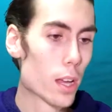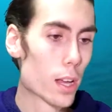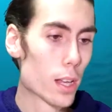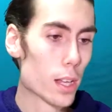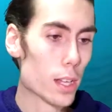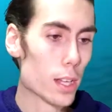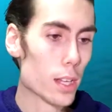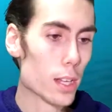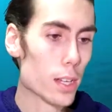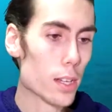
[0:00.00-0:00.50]

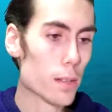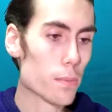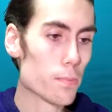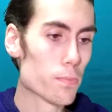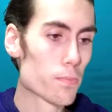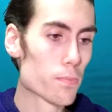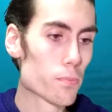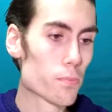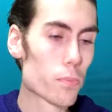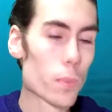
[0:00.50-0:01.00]

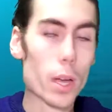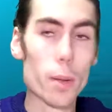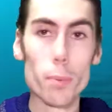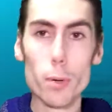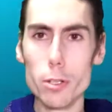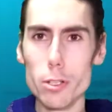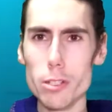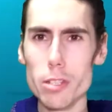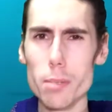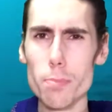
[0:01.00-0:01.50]
I
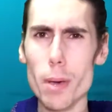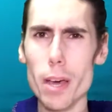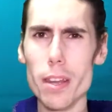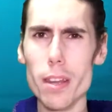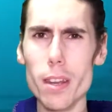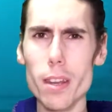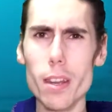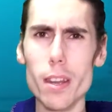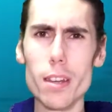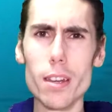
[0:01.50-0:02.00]

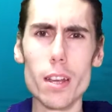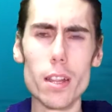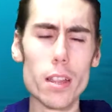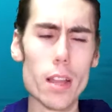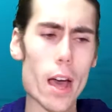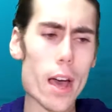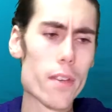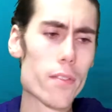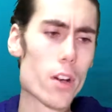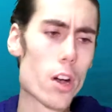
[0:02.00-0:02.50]
participated in a
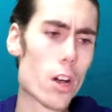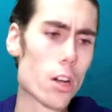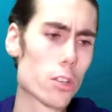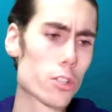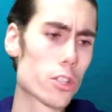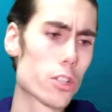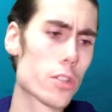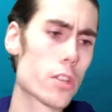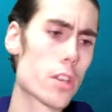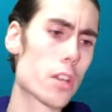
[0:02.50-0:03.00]
live
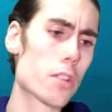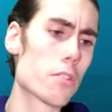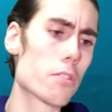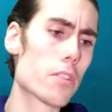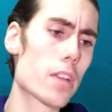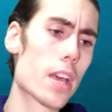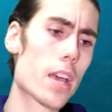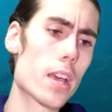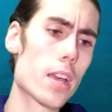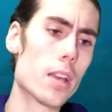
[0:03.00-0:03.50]
auction the other
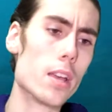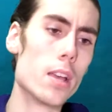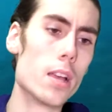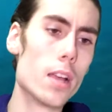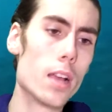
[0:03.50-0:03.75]
day,